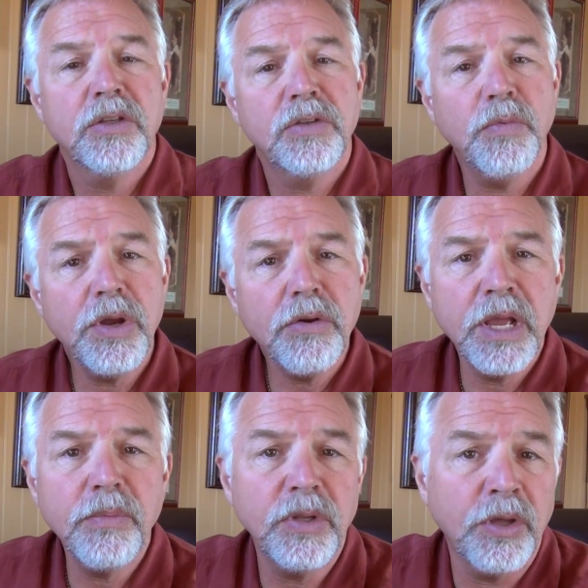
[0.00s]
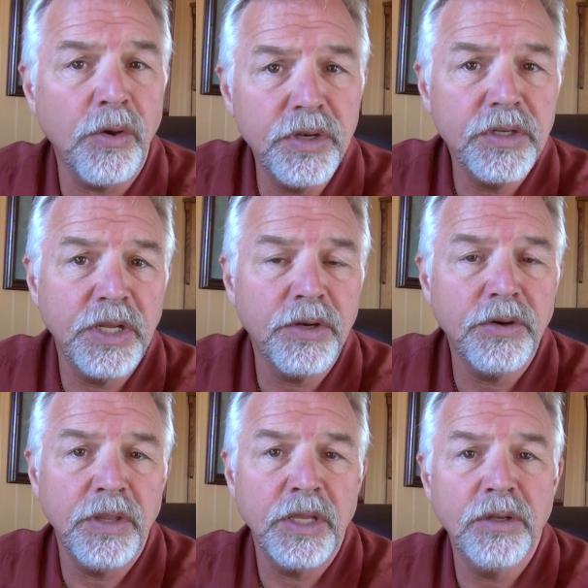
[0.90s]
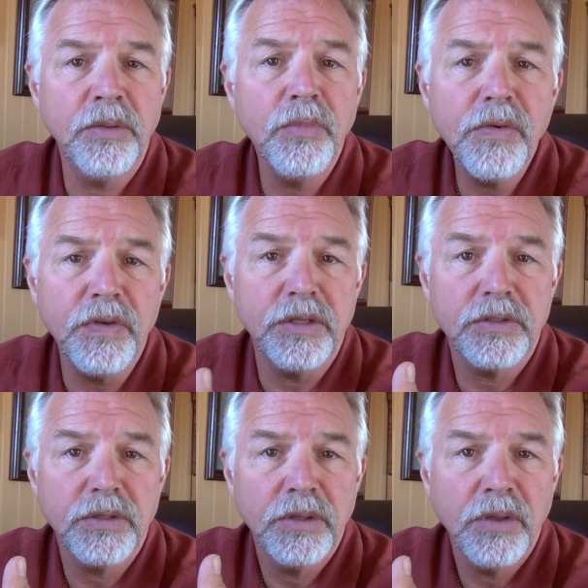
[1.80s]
so we were able to go to dinner and then to the movies.